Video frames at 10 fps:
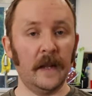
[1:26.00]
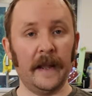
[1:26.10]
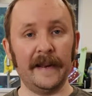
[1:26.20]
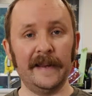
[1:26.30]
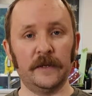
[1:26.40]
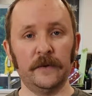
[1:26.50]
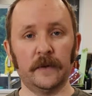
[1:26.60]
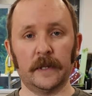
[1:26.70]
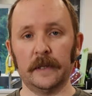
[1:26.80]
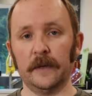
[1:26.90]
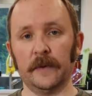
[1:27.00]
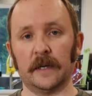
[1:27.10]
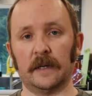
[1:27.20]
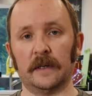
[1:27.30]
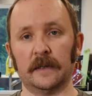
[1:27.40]
And I do clearly
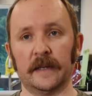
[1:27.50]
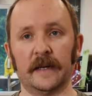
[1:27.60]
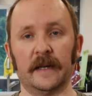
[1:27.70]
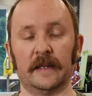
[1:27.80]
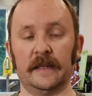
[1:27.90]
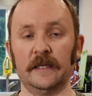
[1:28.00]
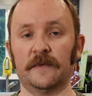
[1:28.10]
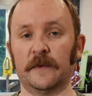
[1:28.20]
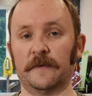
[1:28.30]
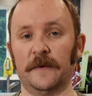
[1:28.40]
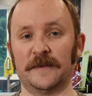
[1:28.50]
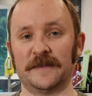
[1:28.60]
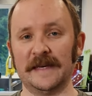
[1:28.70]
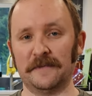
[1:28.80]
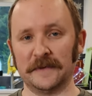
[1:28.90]
recall that, at least for the
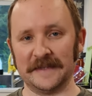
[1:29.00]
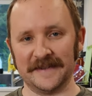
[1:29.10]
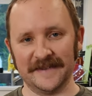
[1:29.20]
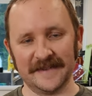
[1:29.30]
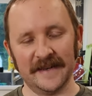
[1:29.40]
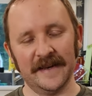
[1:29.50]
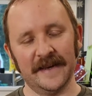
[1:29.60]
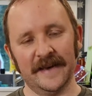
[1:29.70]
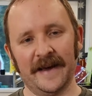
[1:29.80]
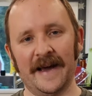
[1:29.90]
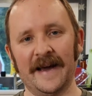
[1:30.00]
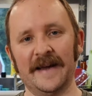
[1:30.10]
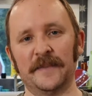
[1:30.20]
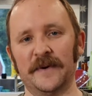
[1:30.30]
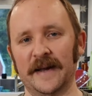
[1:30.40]
first several years,
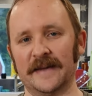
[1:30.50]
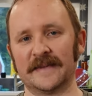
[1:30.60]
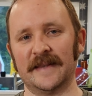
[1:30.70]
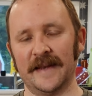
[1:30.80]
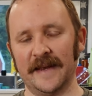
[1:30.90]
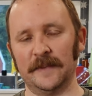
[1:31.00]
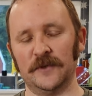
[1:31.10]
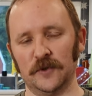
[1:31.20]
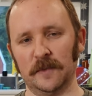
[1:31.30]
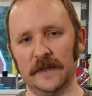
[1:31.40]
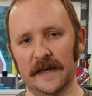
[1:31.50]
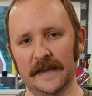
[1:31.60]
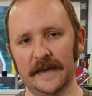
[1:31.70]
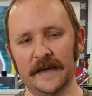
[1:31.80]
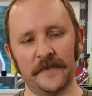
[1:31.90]
I pronounced the name Jubel
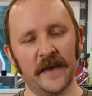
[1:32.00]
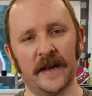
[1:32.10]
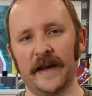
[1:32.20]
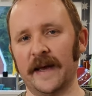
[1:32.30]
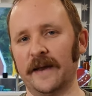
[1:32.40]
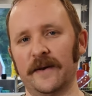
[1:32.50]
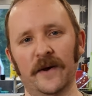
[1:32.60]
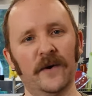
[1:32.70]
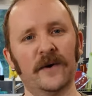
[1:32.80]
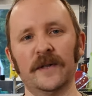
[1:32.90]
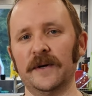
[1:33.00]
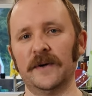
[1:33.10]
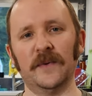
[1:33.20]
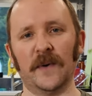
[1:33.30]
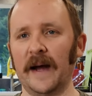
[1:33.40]
Ale, and I had no
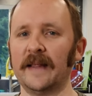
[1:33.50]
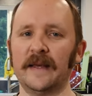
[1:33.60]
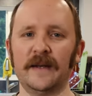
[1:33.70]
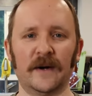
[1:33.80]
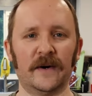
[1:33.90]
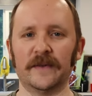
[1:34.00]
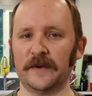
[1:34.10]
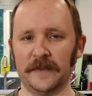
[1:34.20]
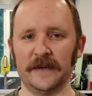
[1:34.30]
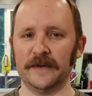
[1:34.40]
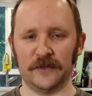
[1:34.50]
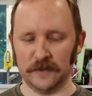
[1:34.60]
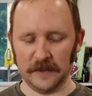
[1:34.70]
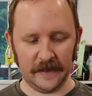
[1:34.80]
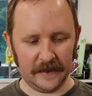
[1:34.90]
clue why they'd call their beer
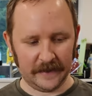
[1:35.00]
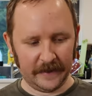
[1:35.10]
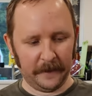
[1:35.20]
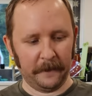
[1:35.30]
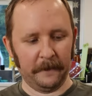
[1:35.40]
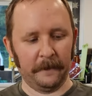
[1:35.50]
Jubel Ale.